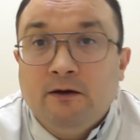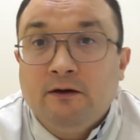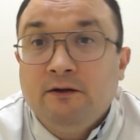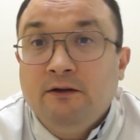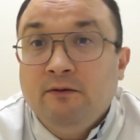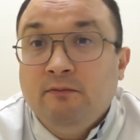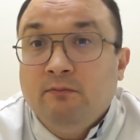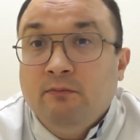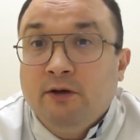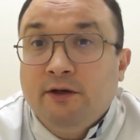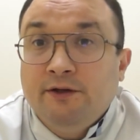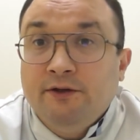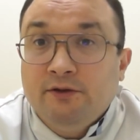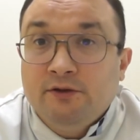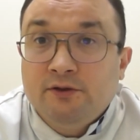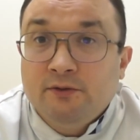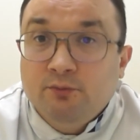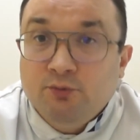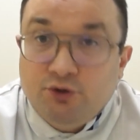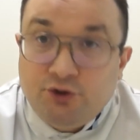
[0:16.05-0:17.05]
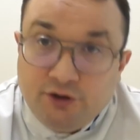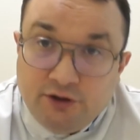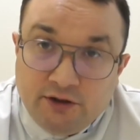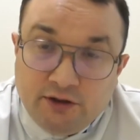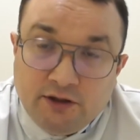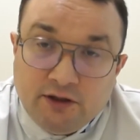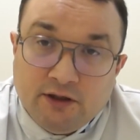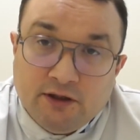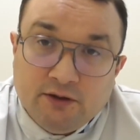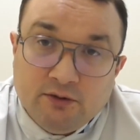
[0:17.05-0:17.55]
A man came to
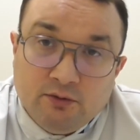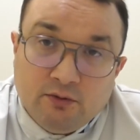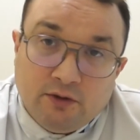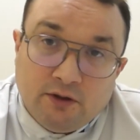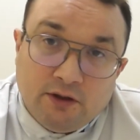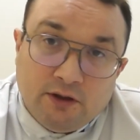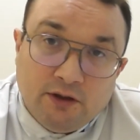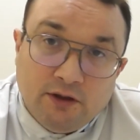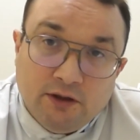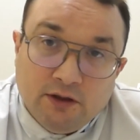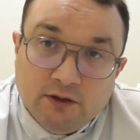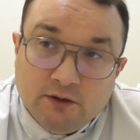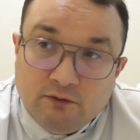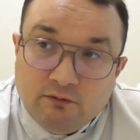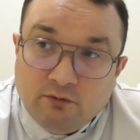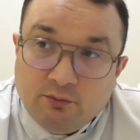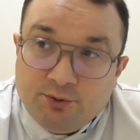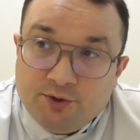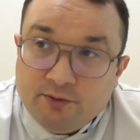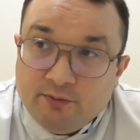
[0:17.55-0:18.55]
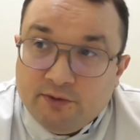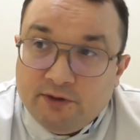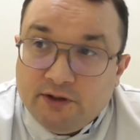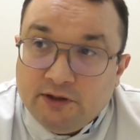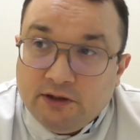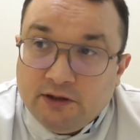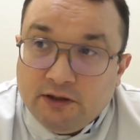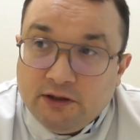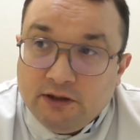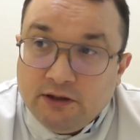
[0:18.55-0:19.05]
see us. This man
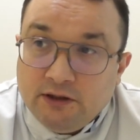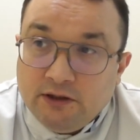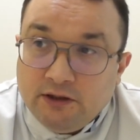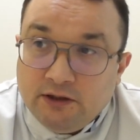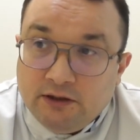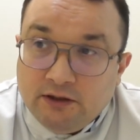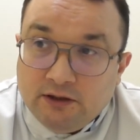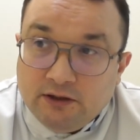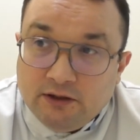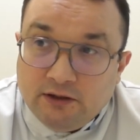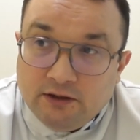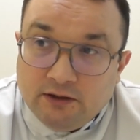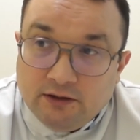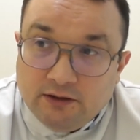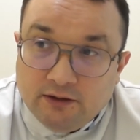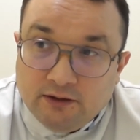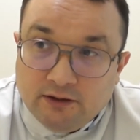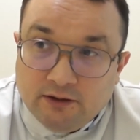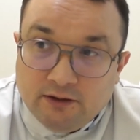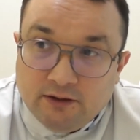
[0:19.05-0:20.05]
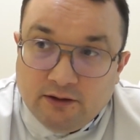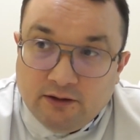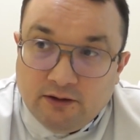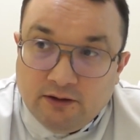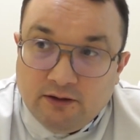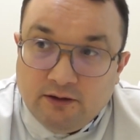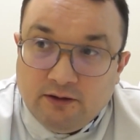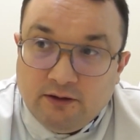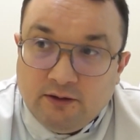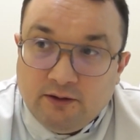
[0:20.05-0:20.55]
likes different types of
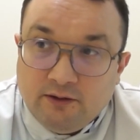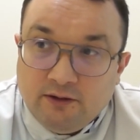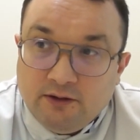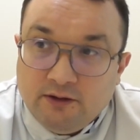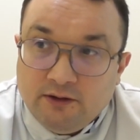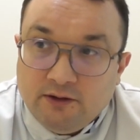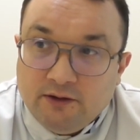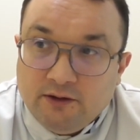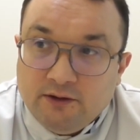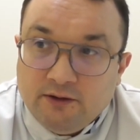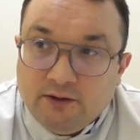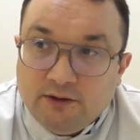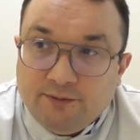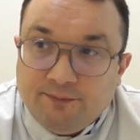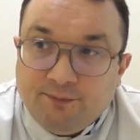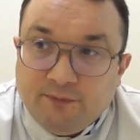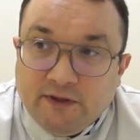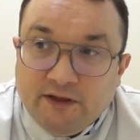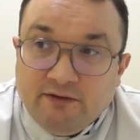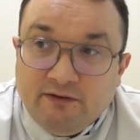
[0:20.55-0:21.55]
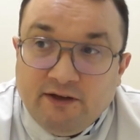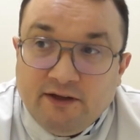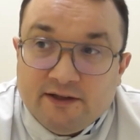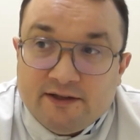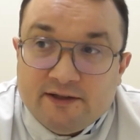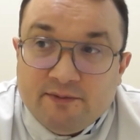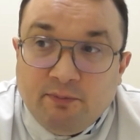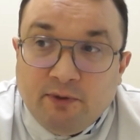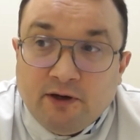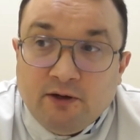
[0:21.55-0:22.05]
sex, including anal.
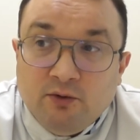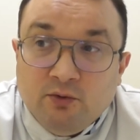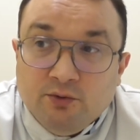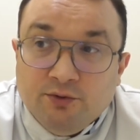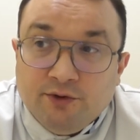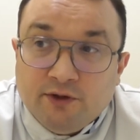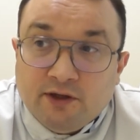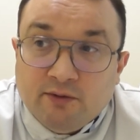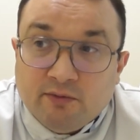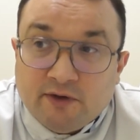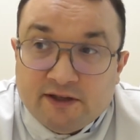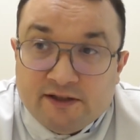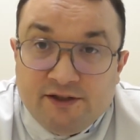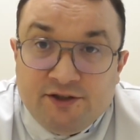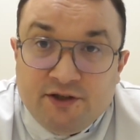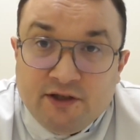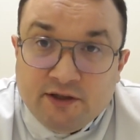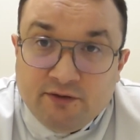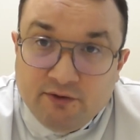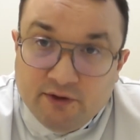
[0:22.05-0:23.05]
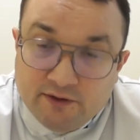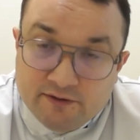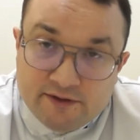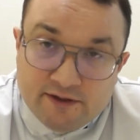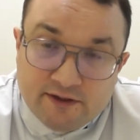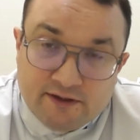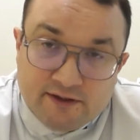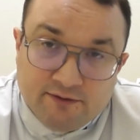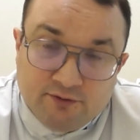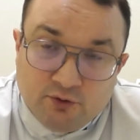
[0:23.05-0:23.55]
During
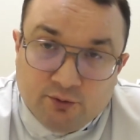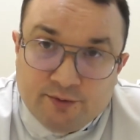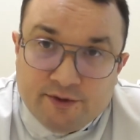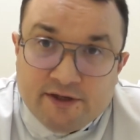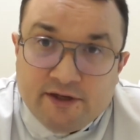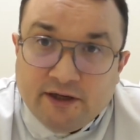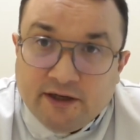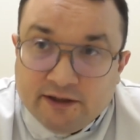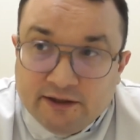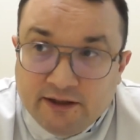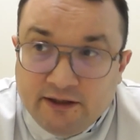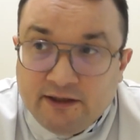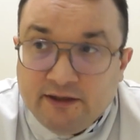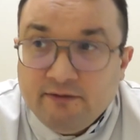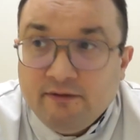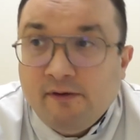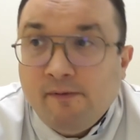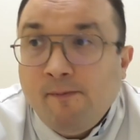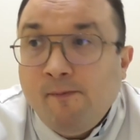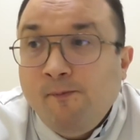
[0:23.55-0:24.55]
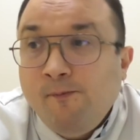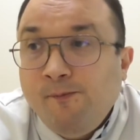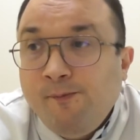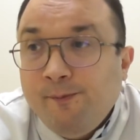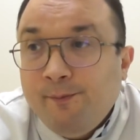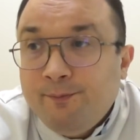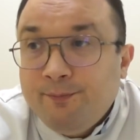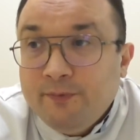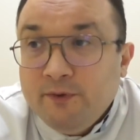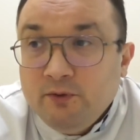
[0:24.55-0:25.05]
observation, nothing was found in
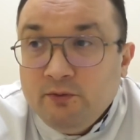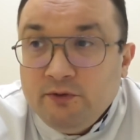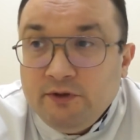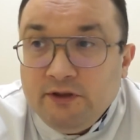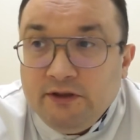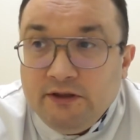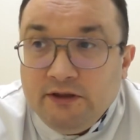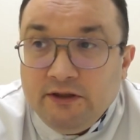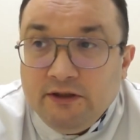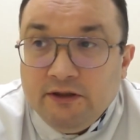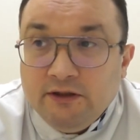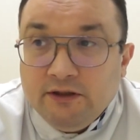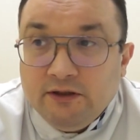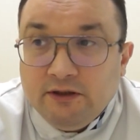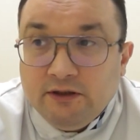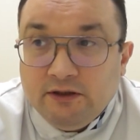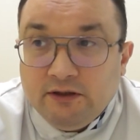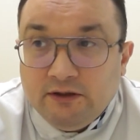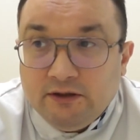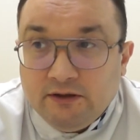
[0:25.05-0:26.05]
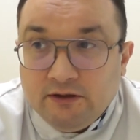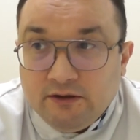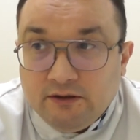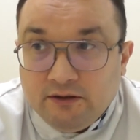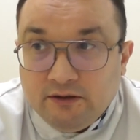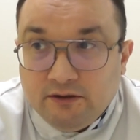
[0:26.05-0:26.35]
the area of genitals.